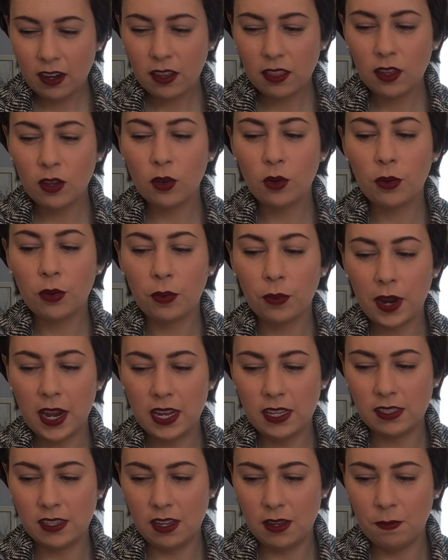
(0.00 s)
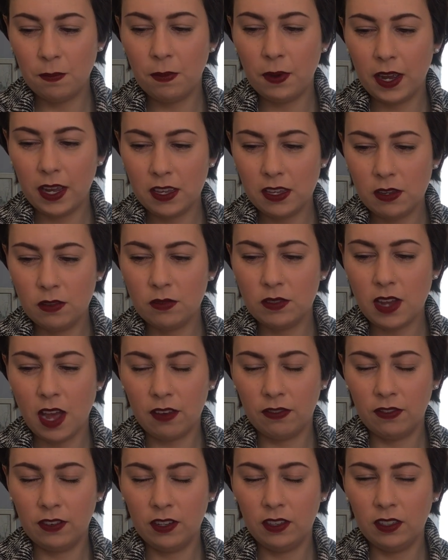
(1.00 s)
Nothing crazy, but you
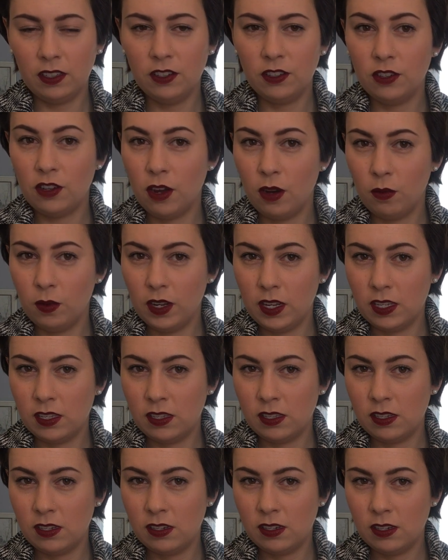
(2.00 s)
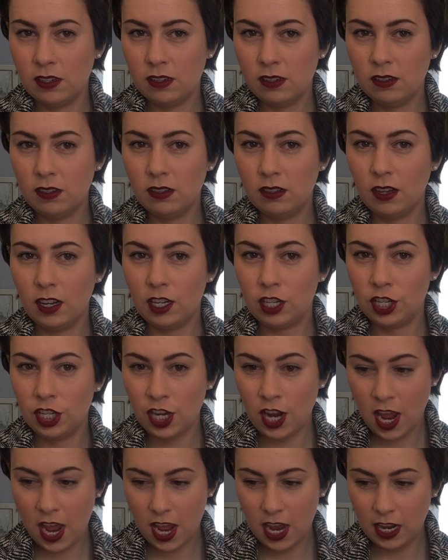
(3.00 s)
definitely noticed a
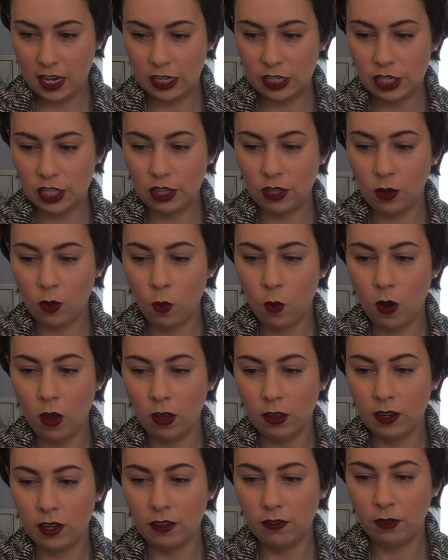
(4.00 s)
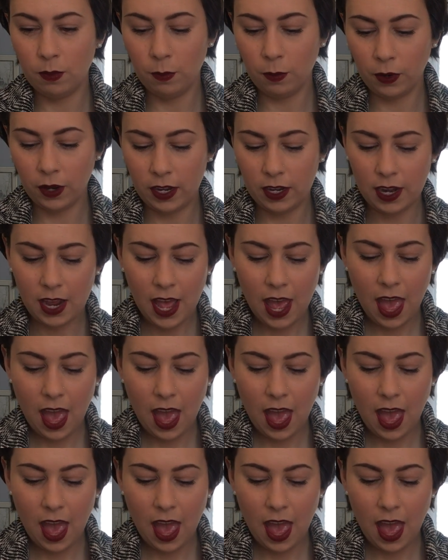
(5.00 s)
change in the quality of the print.